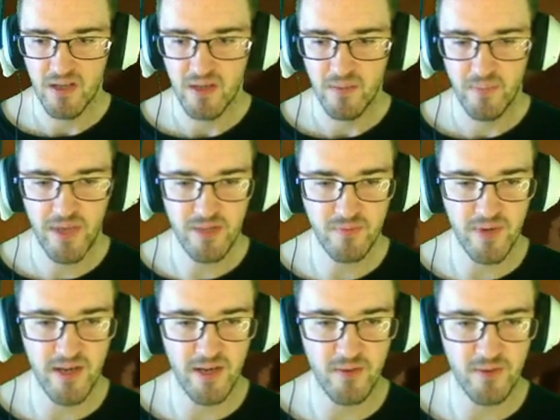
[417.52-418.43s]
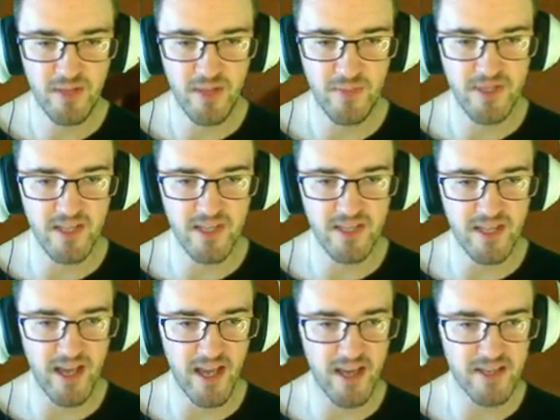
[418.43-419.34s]
best way to deal with them is these
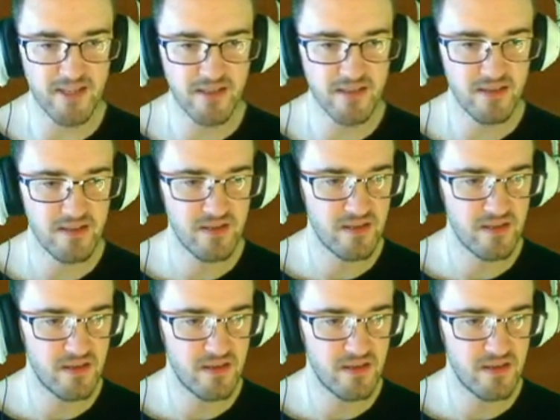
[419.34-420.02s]
guys.